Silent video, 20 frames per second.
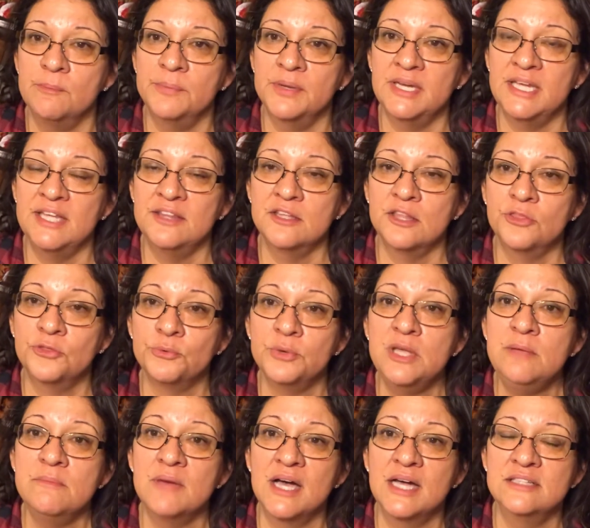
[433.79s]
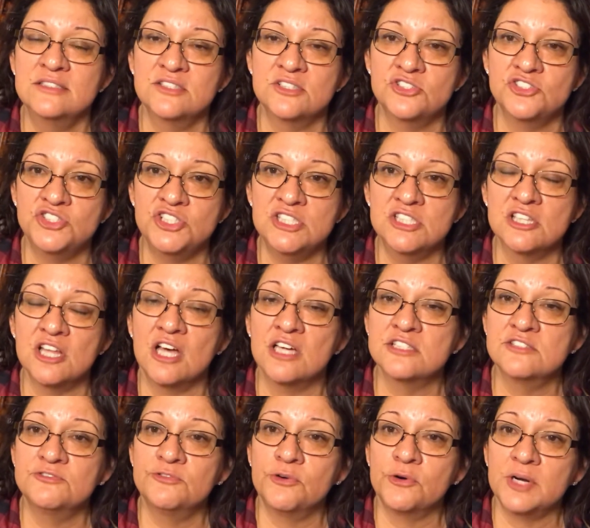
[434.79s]
but in the 3 months, she's
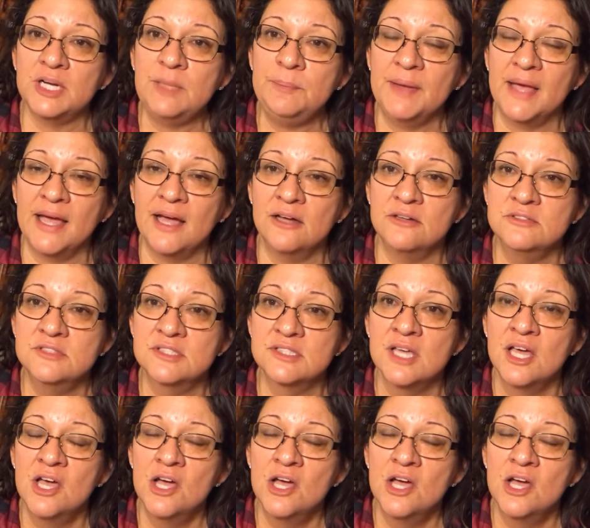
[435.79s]
lost 40 pounds.